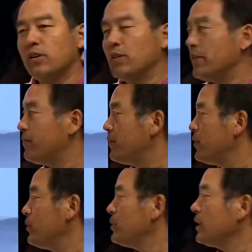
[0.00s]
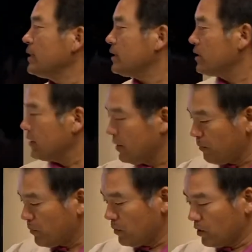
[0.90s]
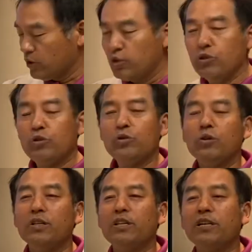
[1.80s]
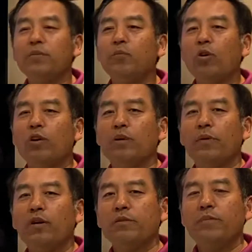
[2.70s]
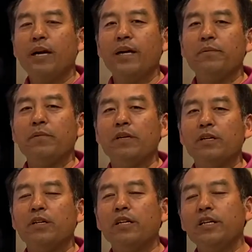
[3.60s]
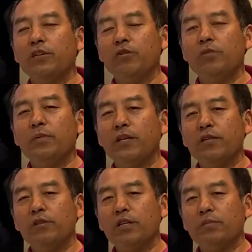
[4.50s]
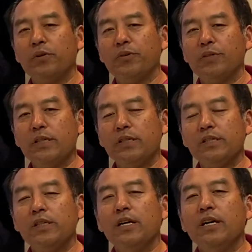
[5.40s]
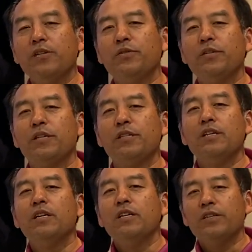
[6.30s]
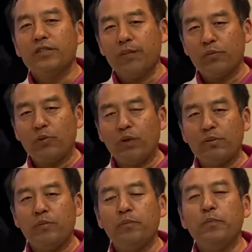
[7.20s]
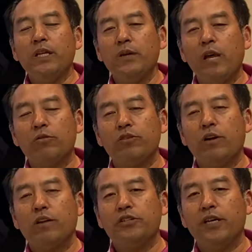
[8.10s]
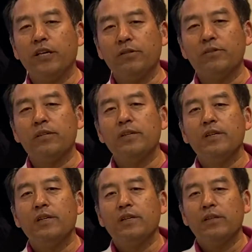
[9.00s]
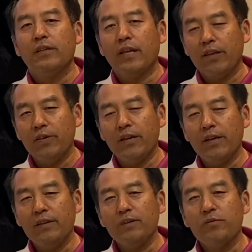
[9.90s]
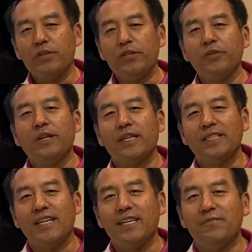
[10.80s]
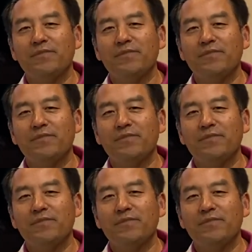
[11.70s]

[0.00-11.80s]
If you like to learn more about my clinical medical experiences, you can subscribe to many health talk channels. Thank you again. We'll see you next time.